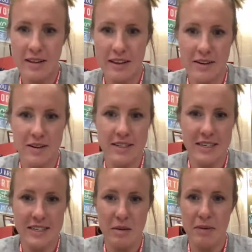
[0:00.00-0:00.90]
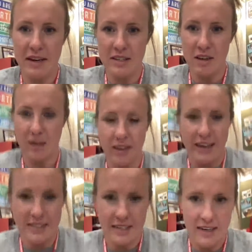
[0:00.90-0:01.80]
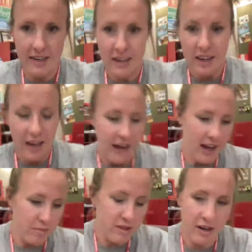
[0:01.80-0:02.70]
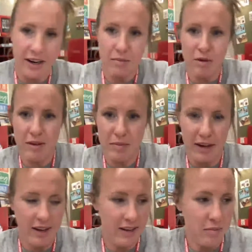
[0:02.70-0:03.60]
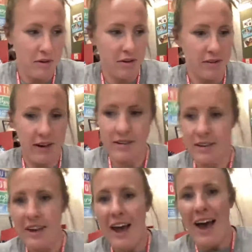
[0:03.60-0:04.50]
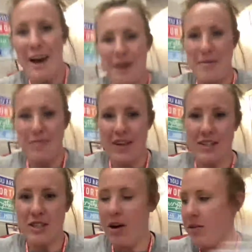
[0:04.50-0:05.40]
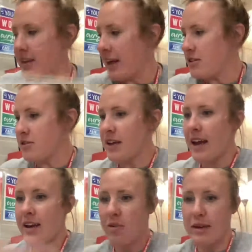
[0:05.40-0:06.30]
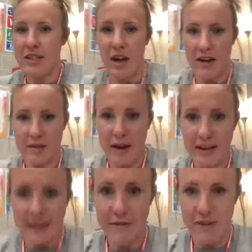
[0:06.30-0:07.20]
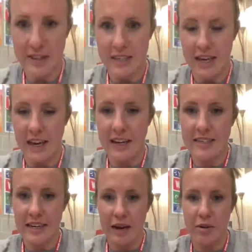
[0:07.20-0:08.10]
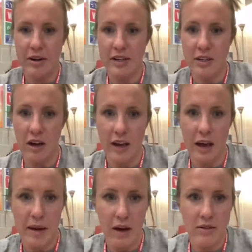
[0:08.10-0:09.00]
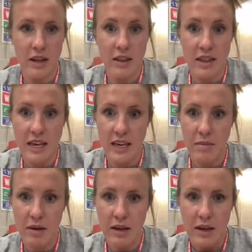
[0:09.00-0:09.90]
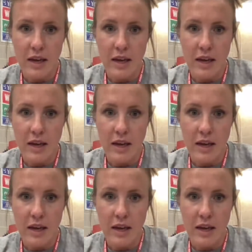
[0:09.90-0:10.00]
little Disney Pixar lesson. Sorry, I'm moving my computer around. So, yesterday we talked about inferencing, and today we're going to talk about theme